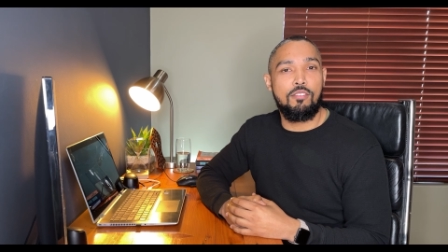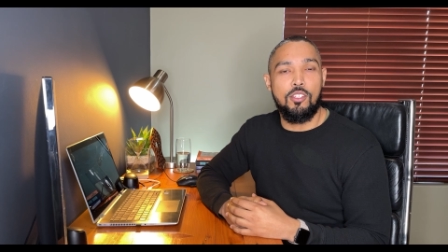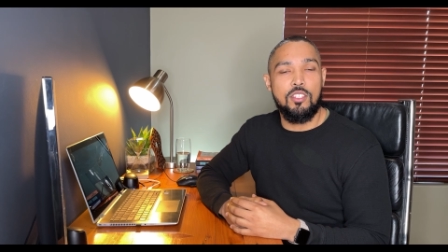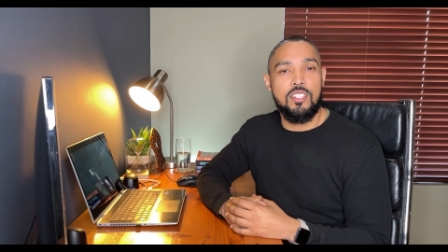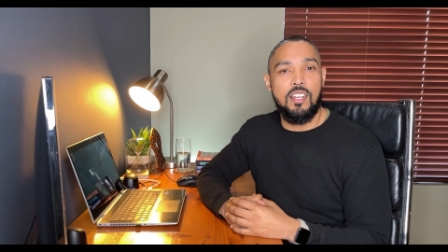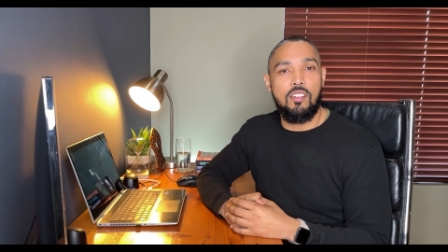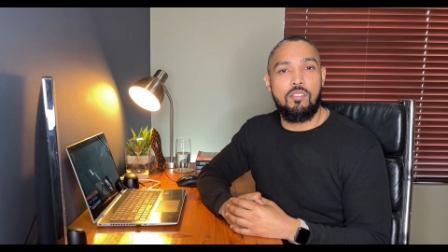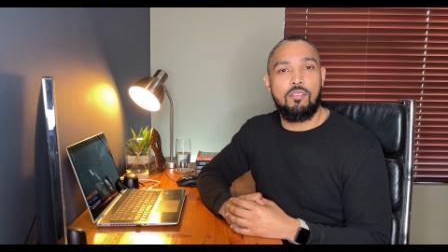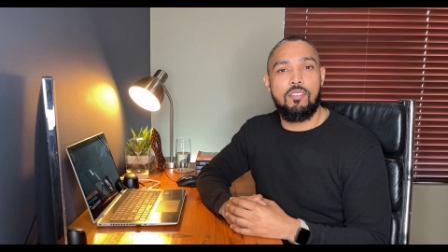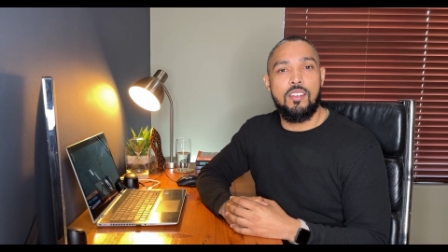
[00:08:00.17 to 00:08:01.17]
for
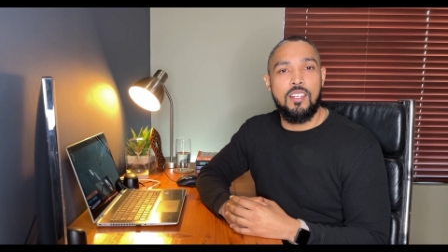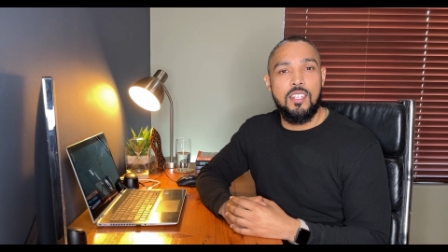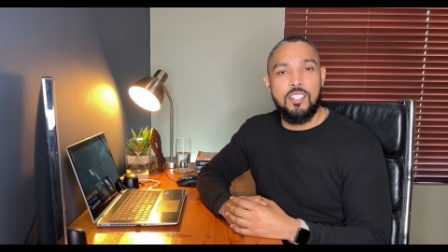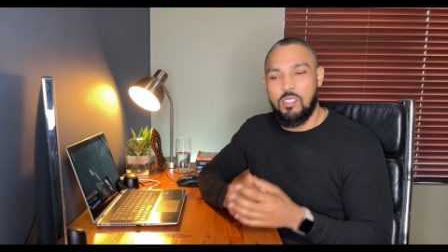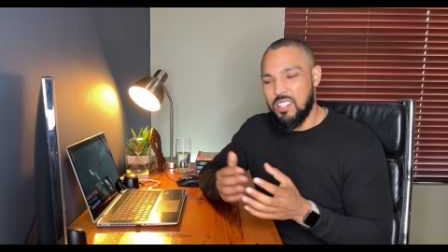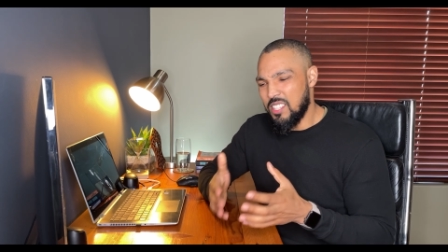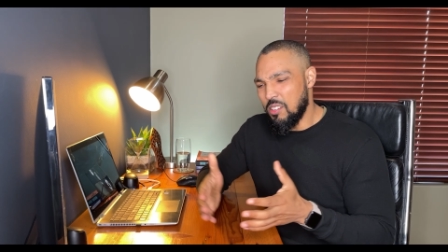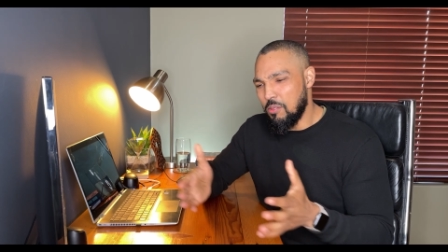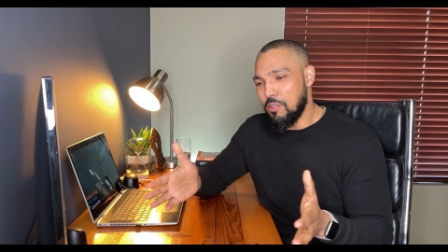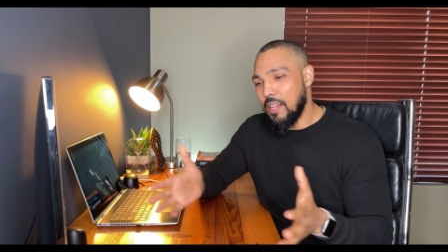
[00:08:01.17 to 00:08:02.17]
yourself. So these are
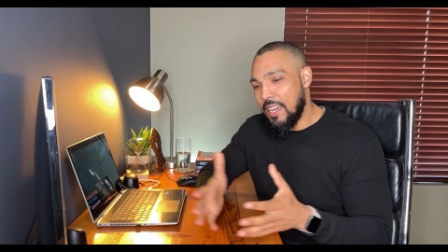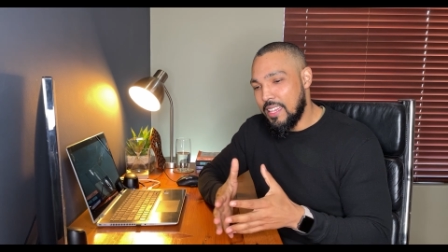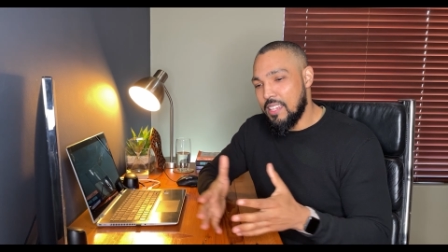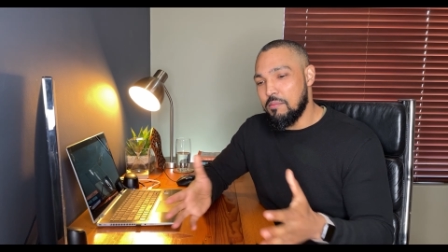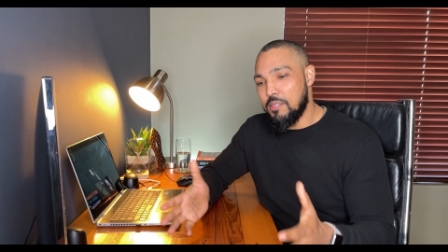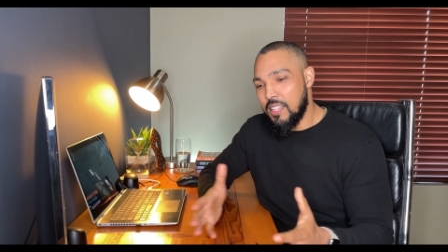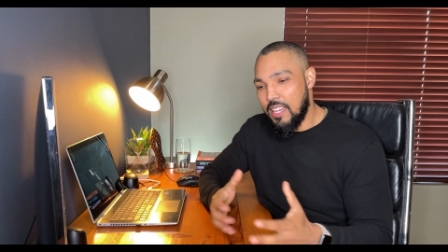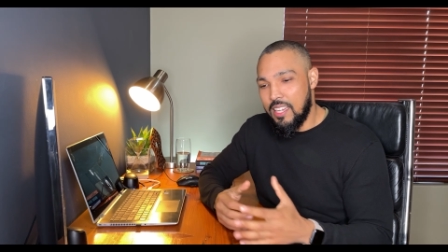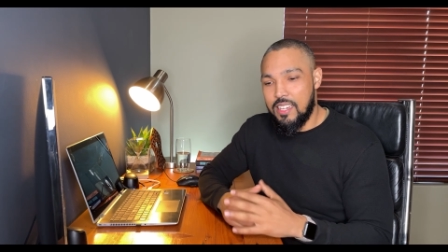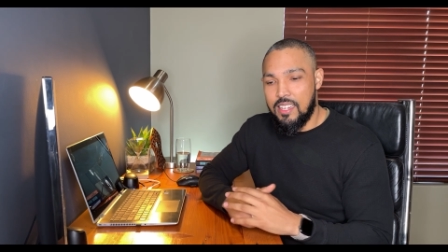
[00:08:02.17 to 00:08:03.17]
all items
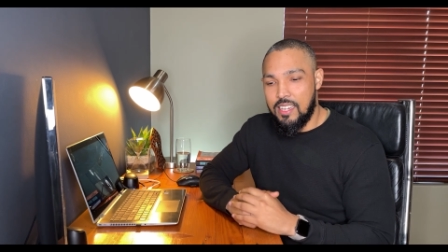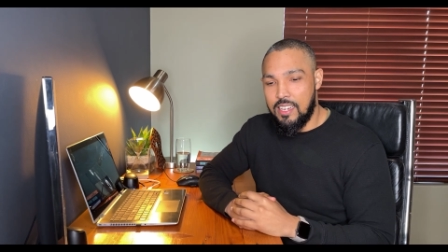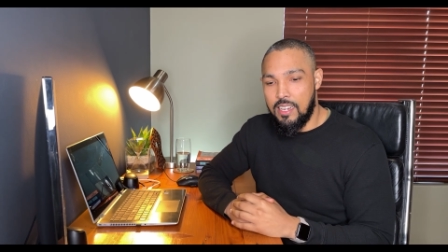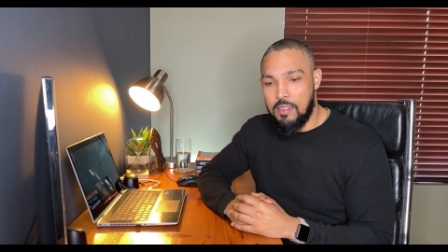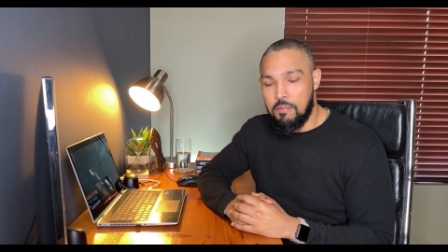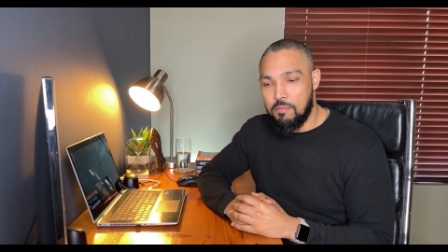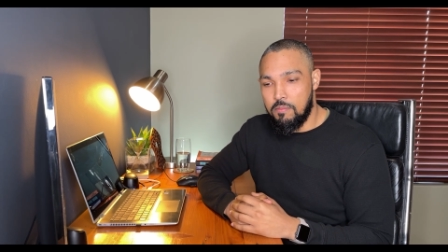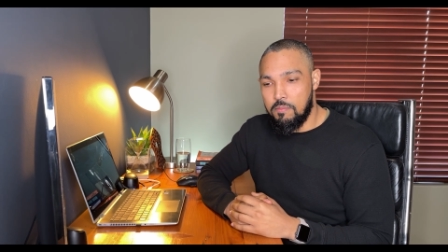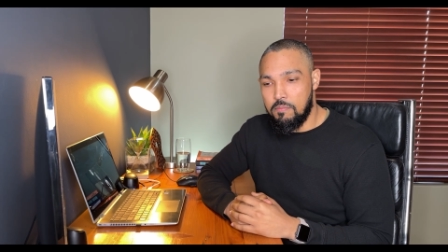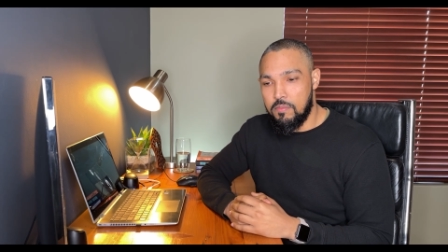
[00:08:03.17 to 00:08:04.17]
that uh,
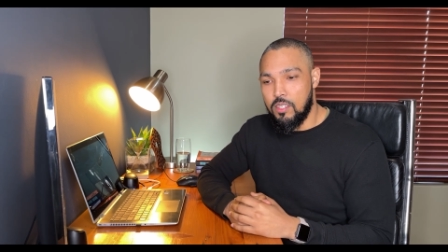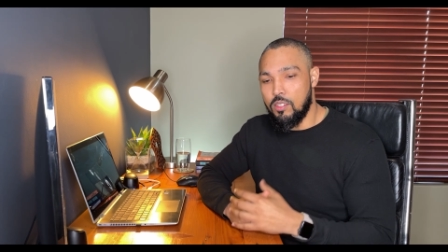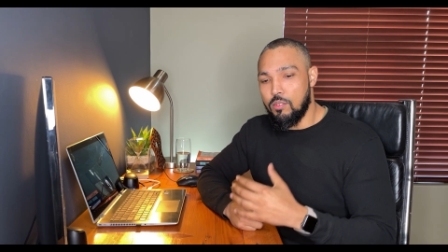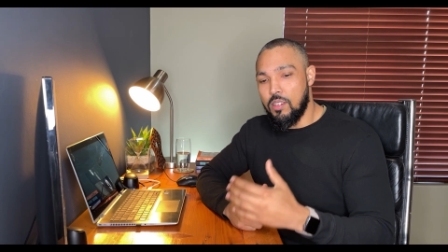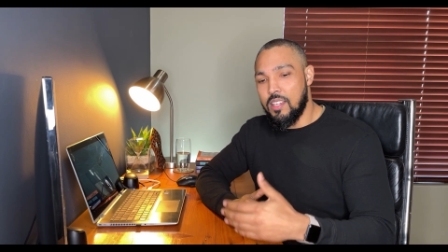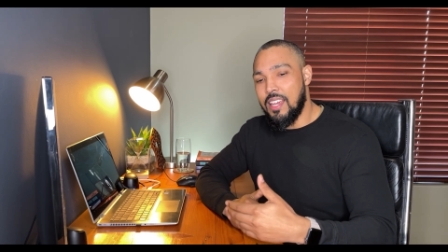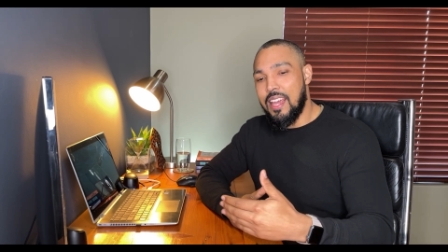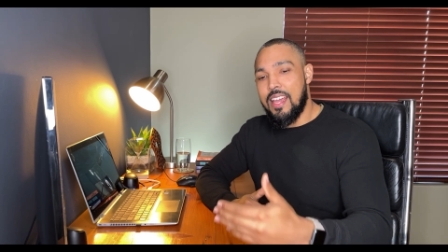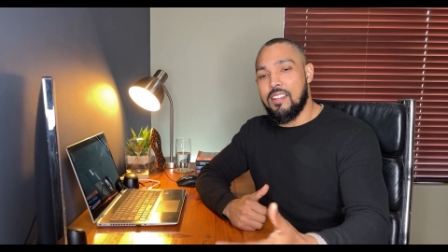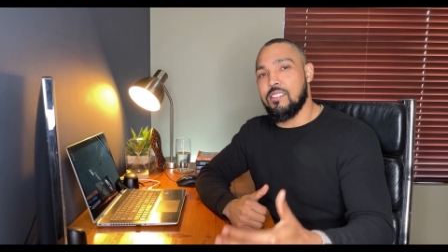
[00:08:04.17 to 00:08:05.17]
you
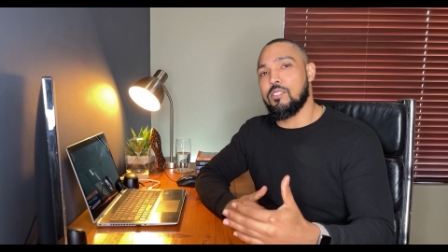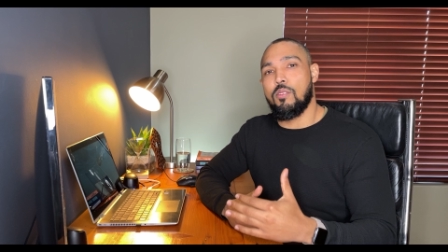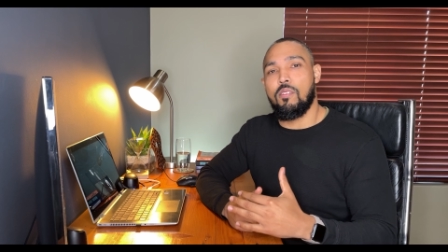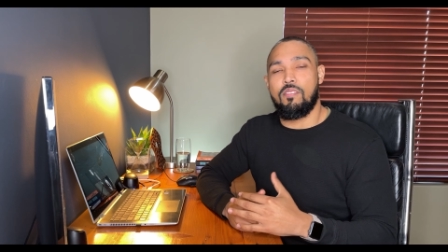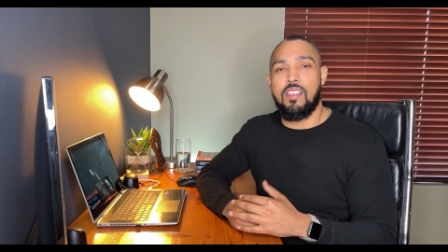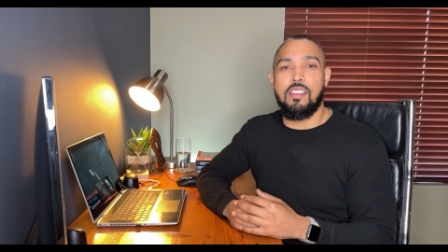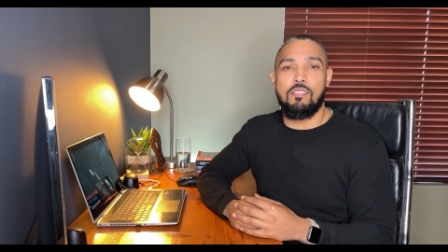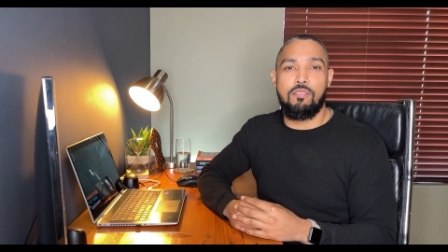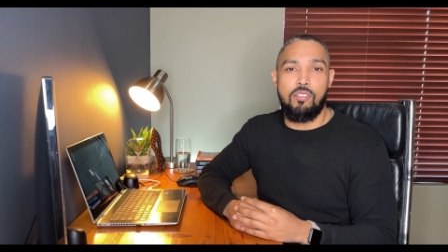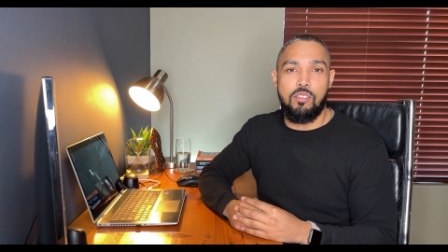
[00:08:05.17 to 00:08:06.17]
can sort of
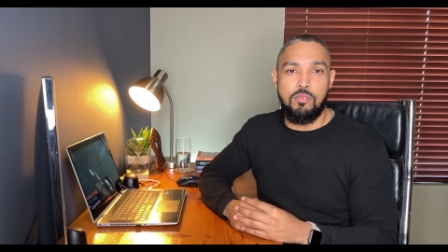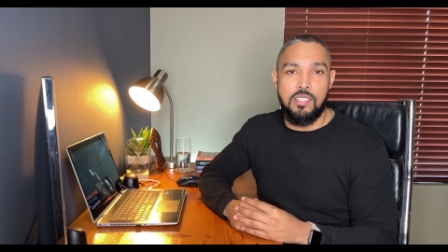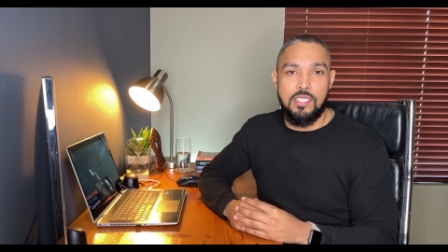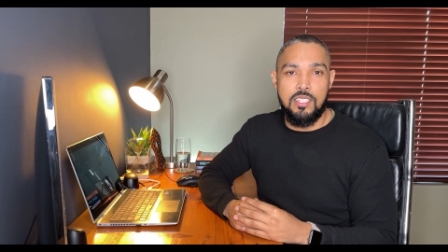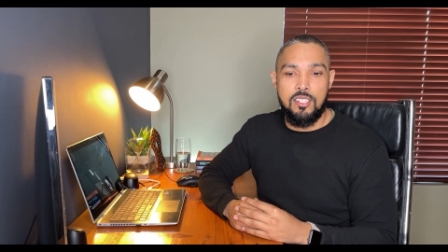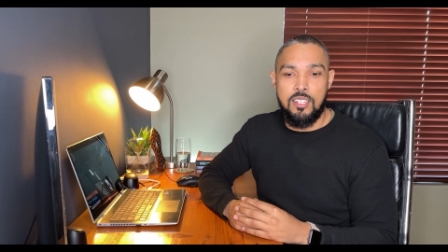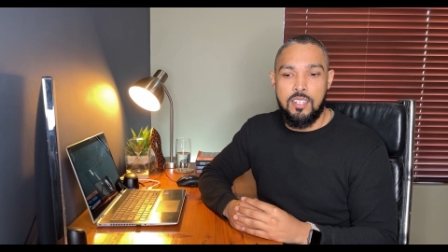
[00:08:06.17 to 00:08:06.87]
influence.